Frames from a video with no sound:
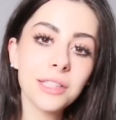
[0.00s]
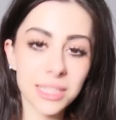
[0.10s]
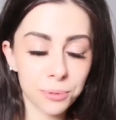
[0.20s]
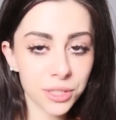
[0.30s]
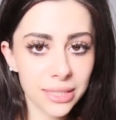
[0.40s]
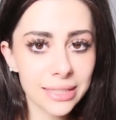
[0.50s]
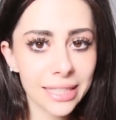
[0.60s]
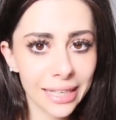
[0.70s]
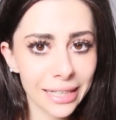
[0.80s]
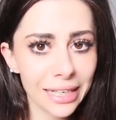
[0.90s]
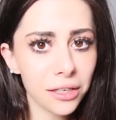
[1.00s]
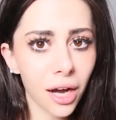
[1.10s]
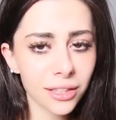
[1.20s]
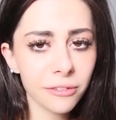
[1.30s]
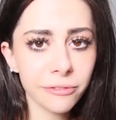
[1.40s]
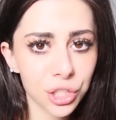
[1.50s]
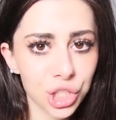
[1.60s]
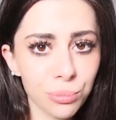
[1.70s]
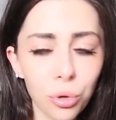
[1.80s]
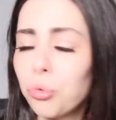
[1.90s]
This person's kitty knocked the
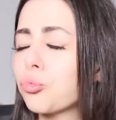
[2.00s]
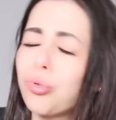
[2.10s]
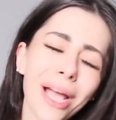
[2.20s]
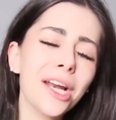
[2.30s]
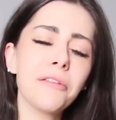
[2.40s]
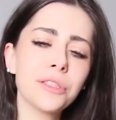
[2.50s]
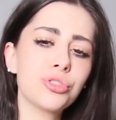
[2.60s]
fishy bowl right off the